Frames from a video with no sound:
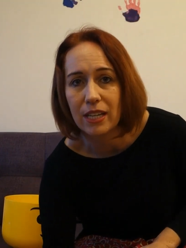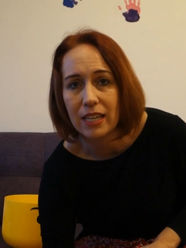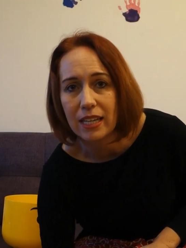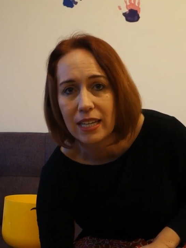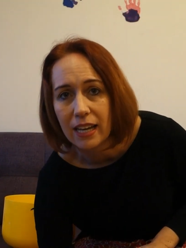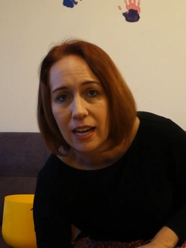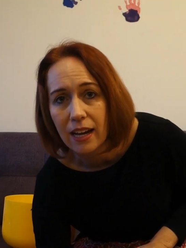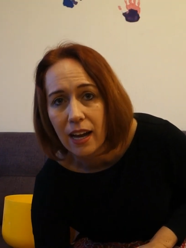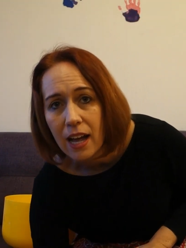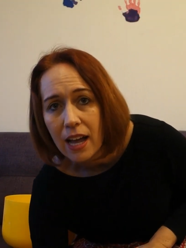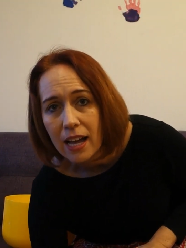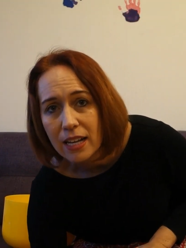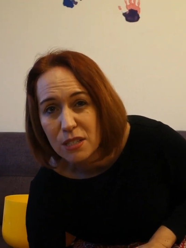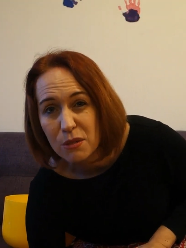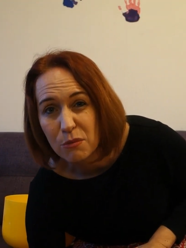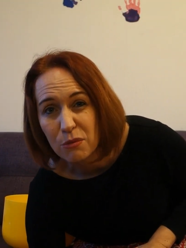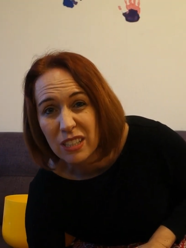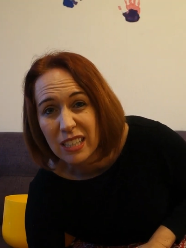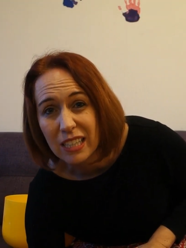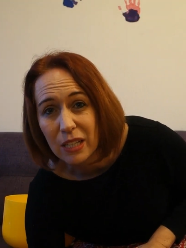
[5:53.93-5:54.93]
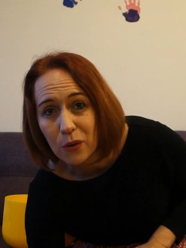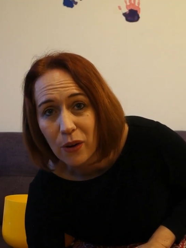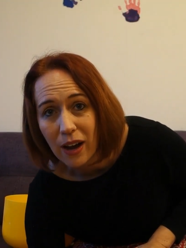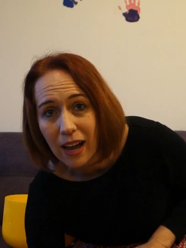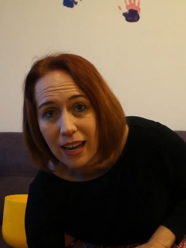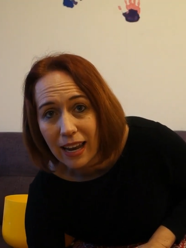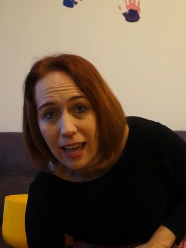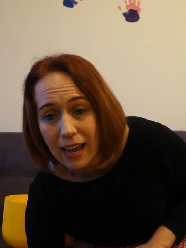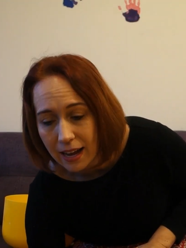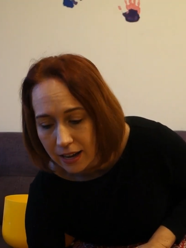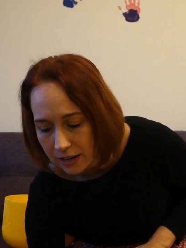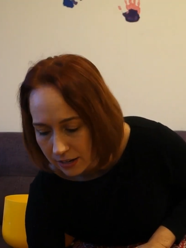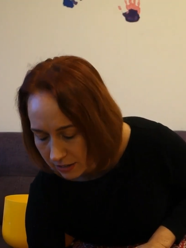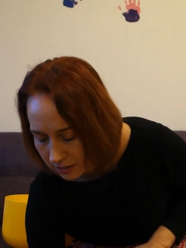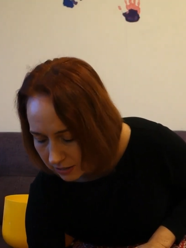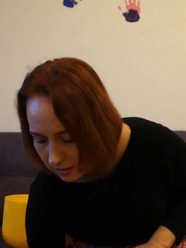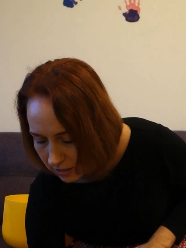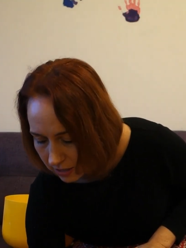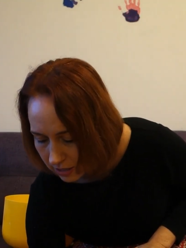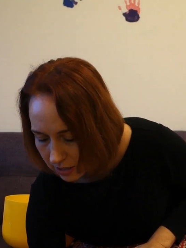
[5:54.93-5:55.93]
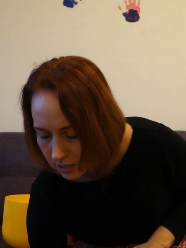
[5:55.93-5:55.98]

hear. It's really quite loud.